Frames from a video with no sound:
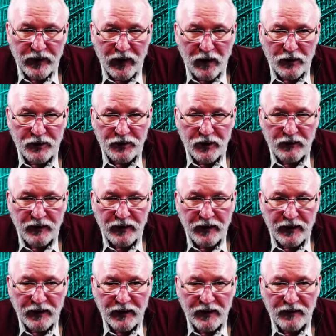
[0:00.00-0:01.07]
we are
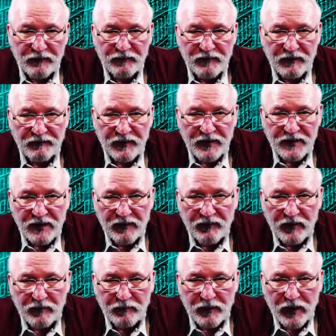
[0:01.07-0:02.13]
showing
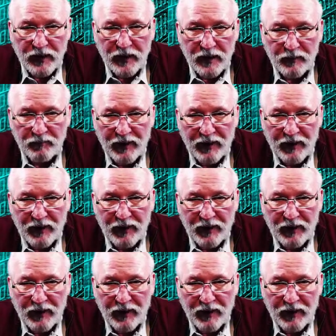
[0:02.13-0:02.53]
57